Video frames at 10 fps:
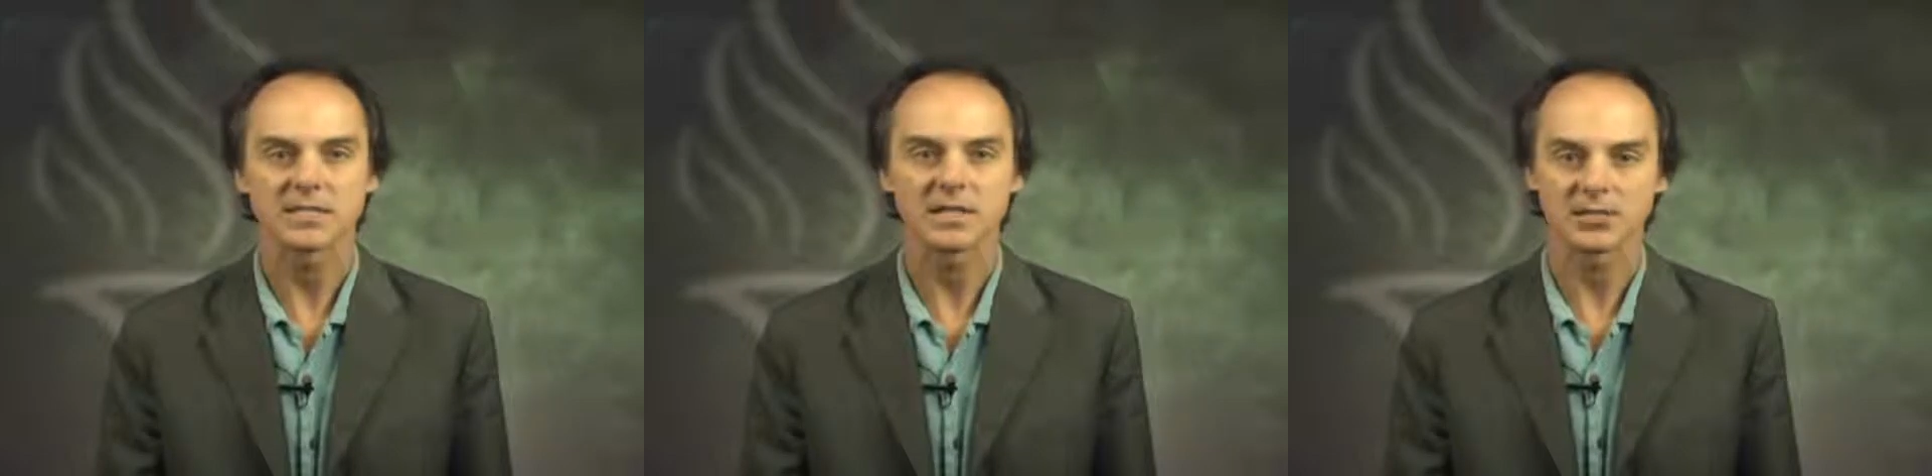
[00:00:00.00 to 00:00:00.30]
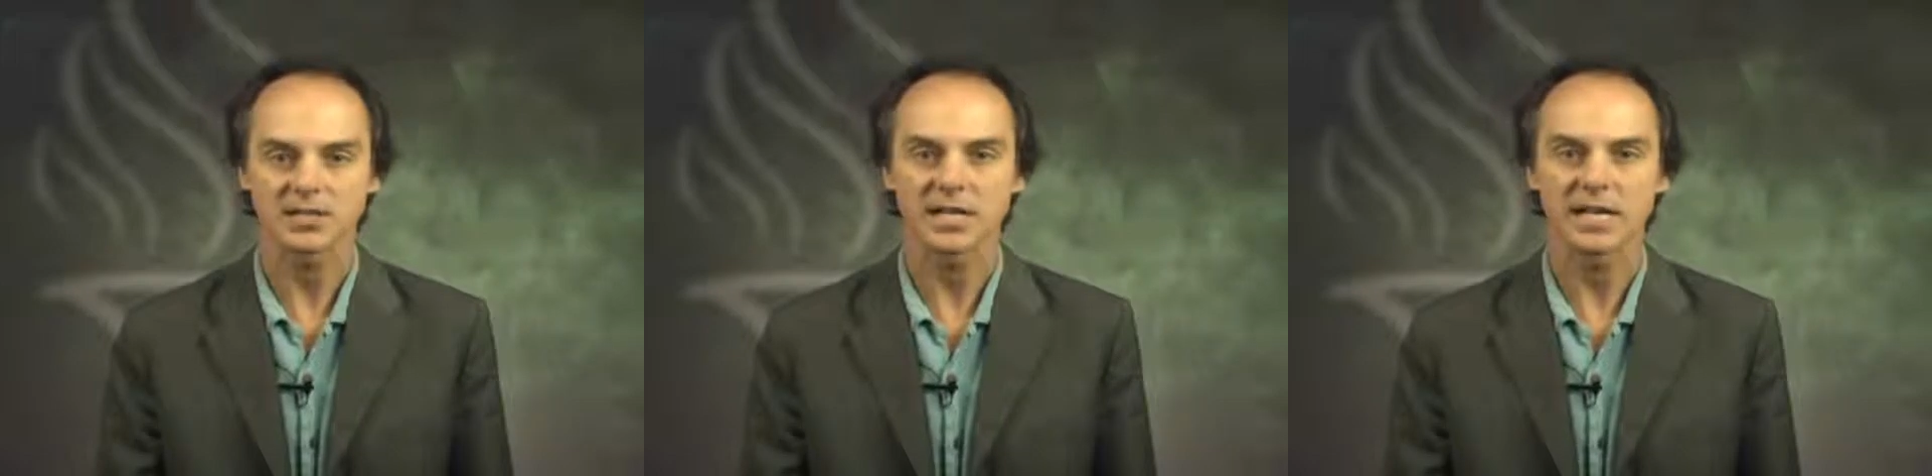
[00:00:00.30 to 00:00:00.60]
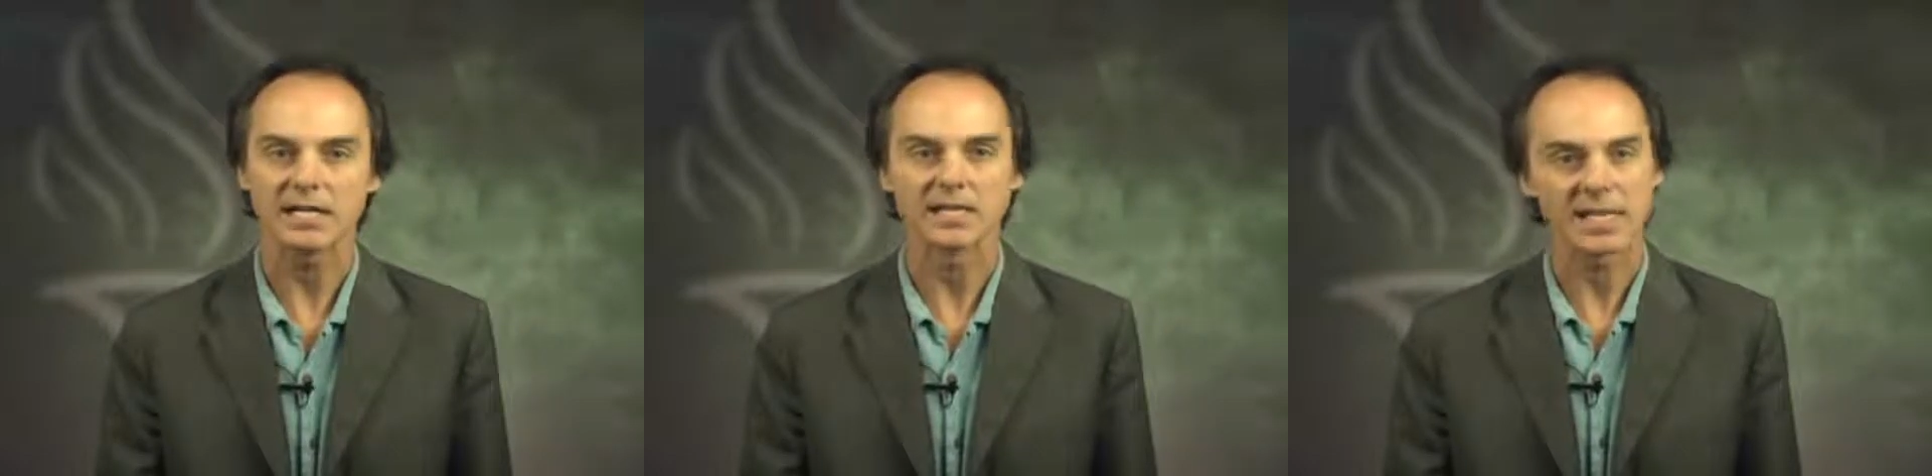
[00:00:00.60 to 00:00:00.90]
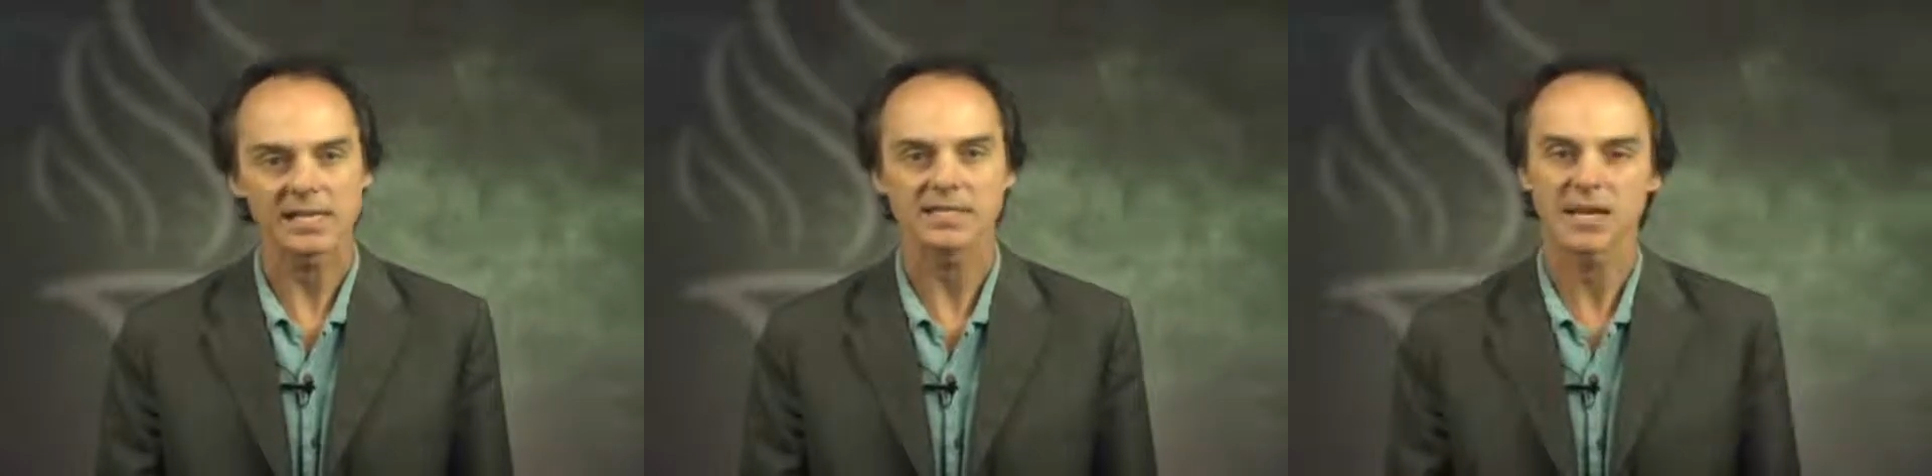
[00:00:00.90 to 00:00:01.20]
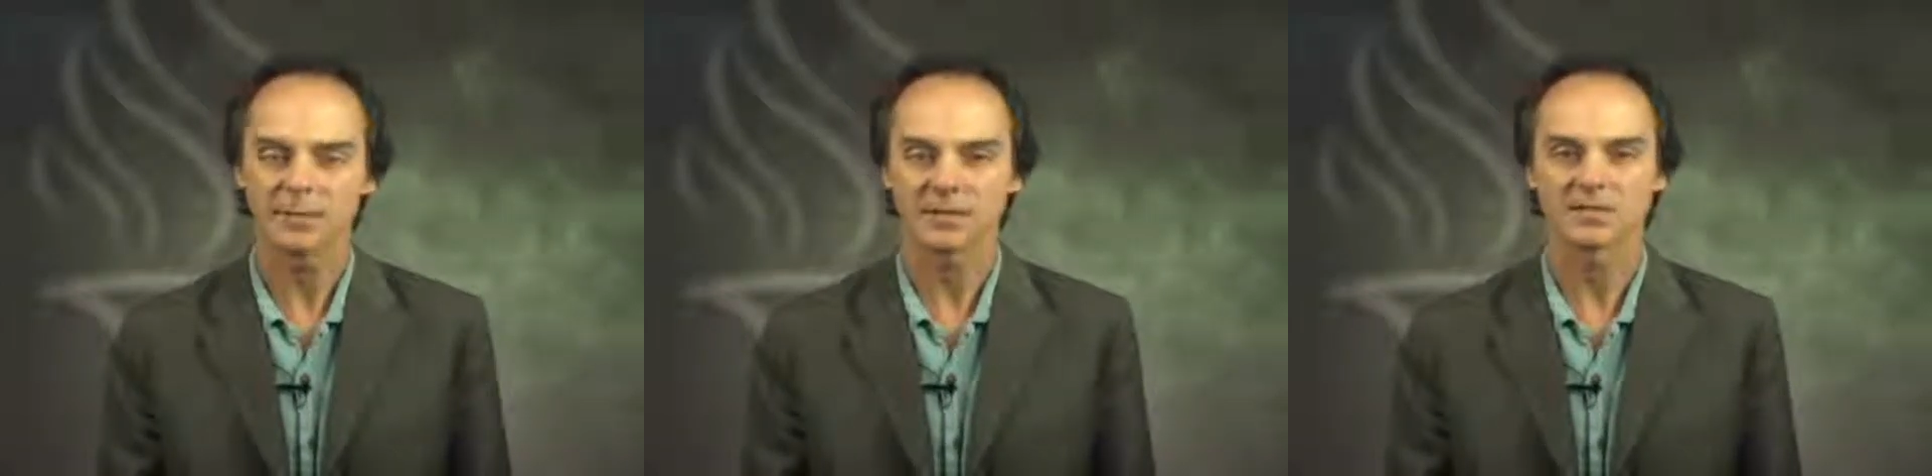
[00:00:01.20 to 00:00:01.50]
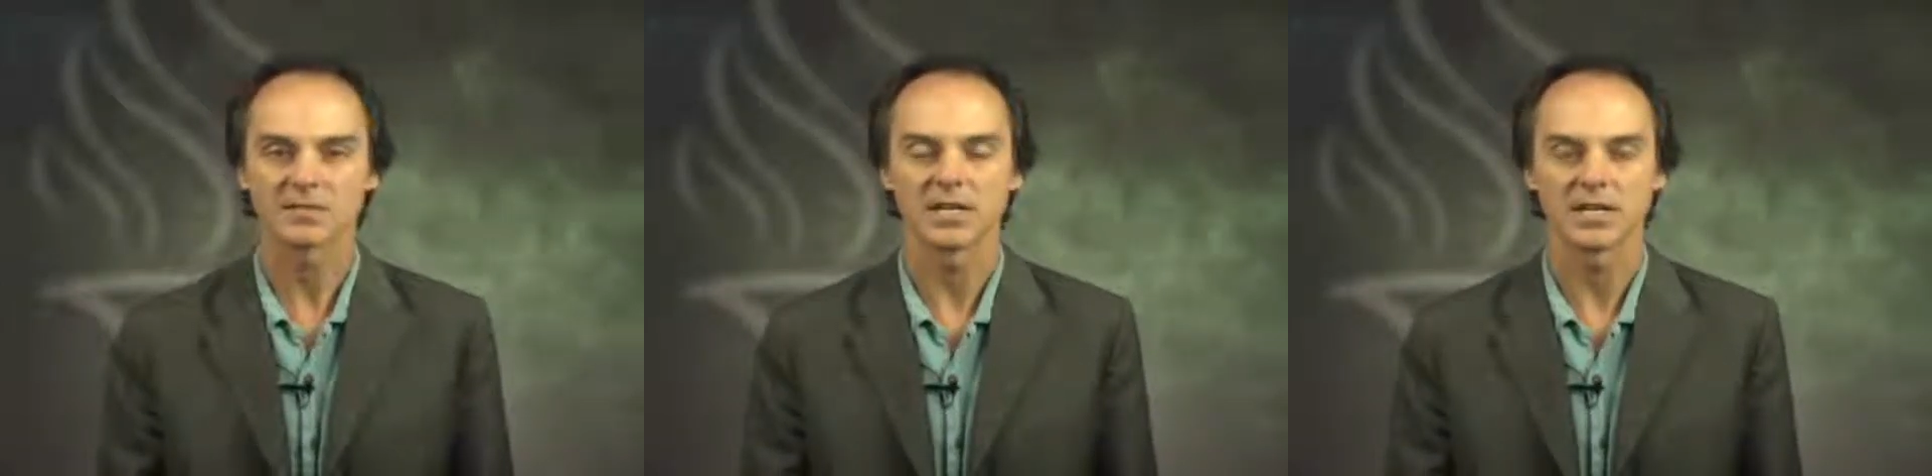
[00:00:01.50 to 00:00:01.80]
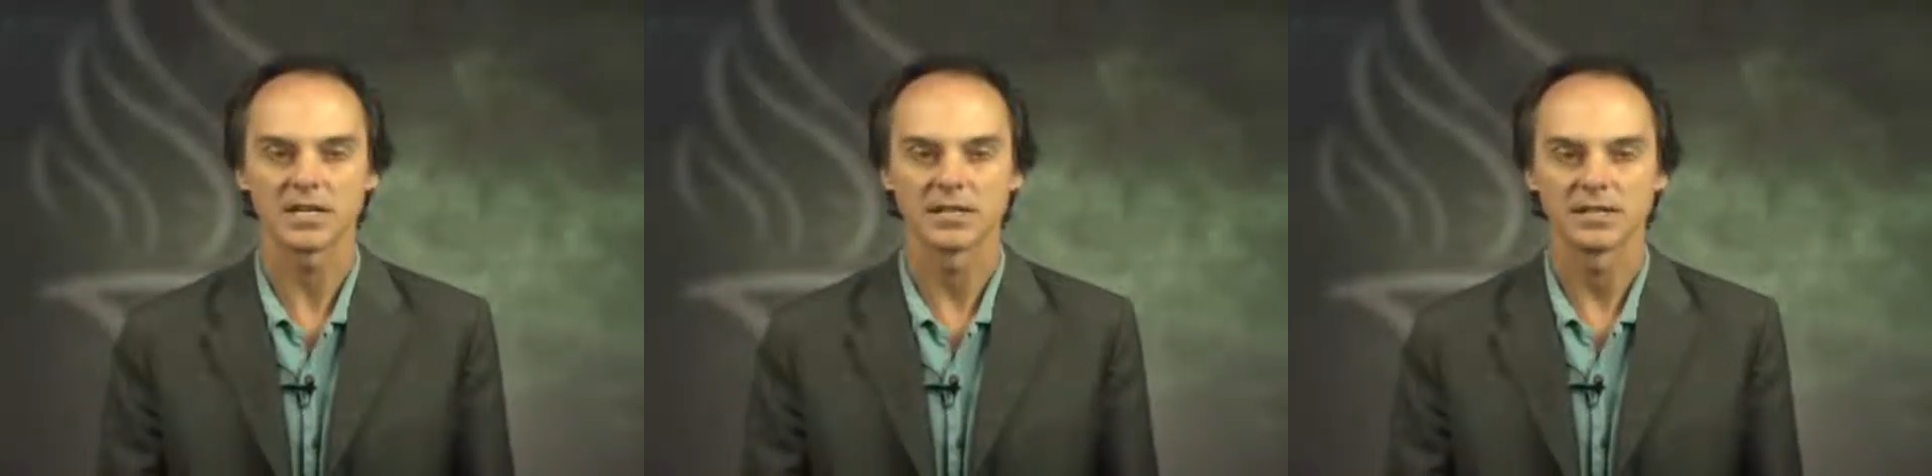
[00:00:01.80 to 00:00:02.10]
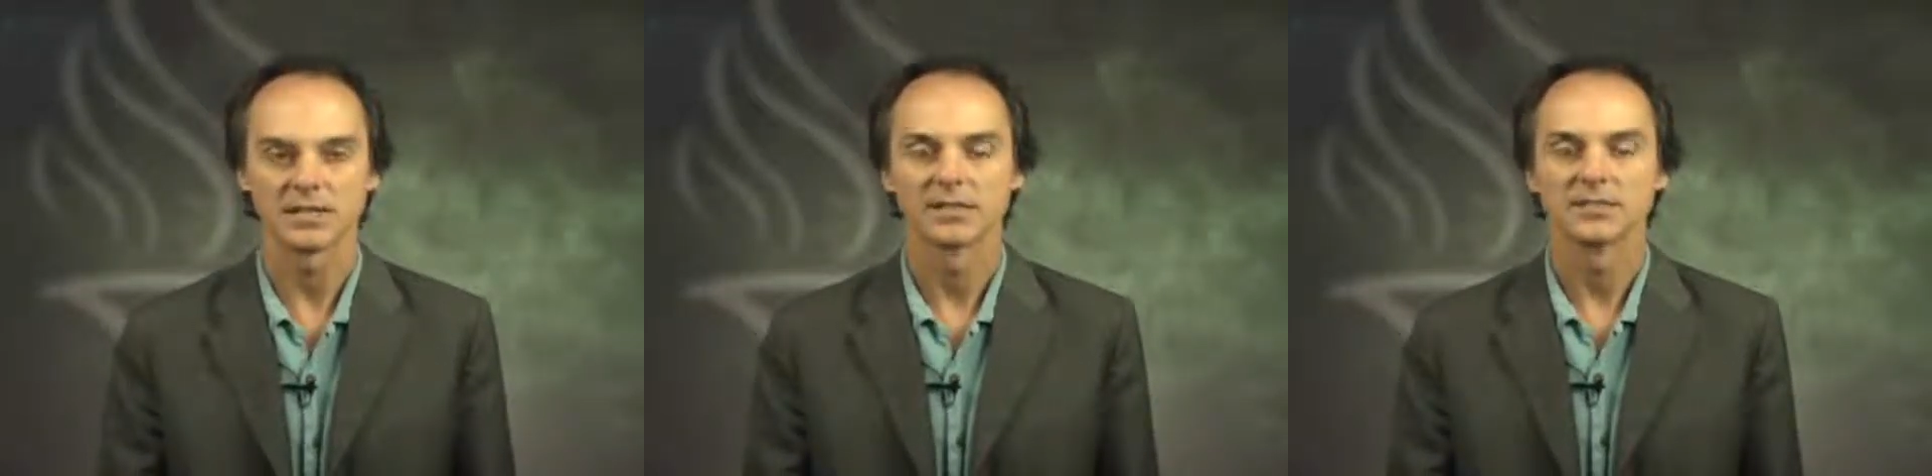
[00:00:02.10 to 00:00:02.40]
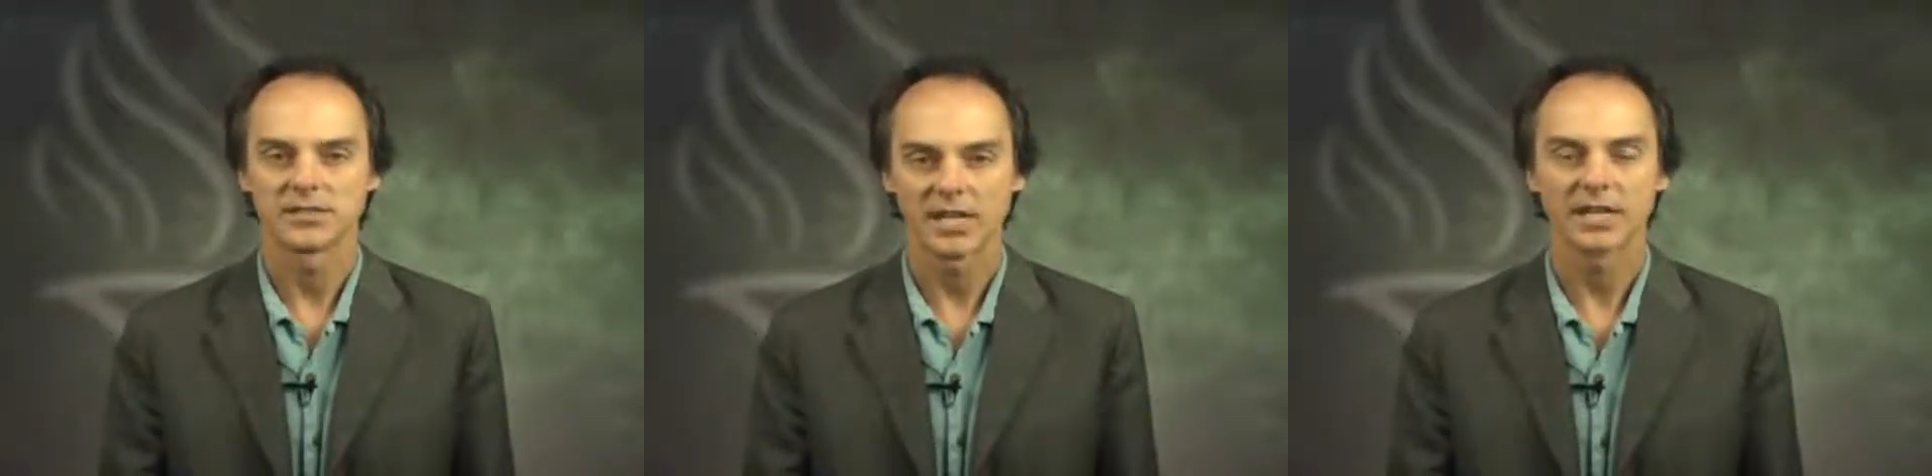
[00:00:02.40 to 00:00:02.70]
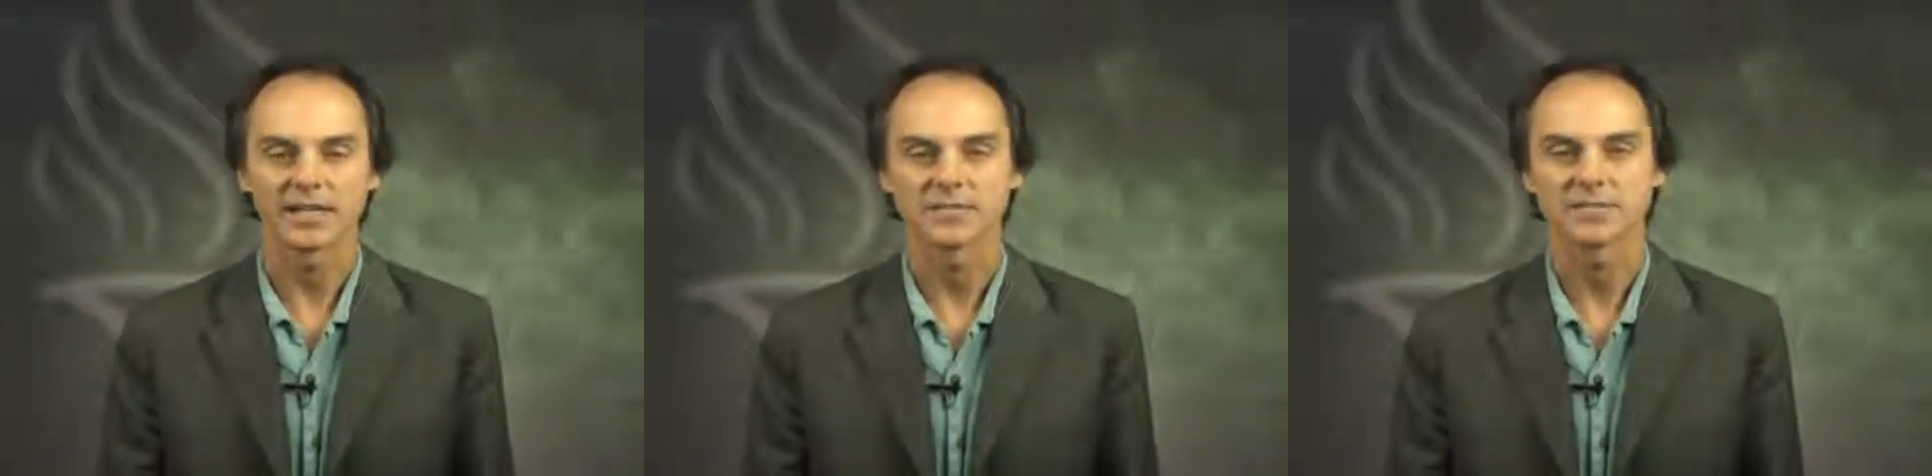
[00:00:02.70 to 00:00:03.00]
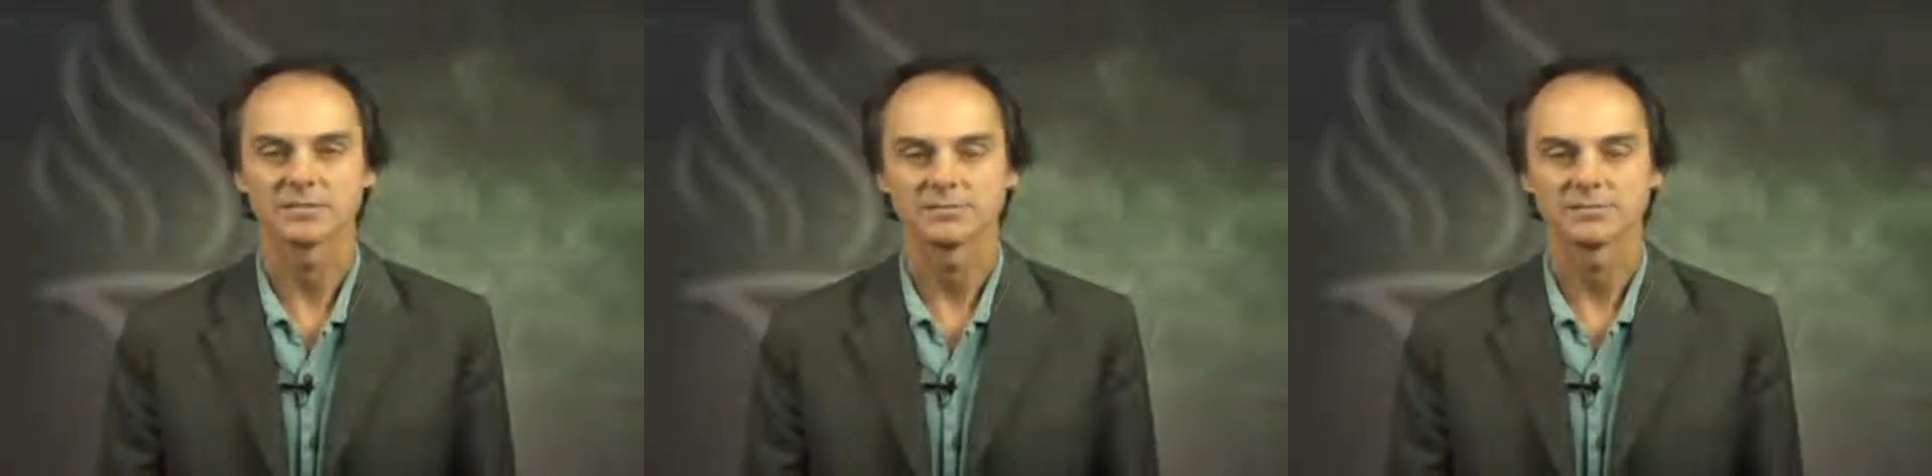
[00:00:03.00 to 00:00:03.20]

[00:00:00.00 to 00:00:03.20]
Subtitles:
to undertake the next topic of study, genetics.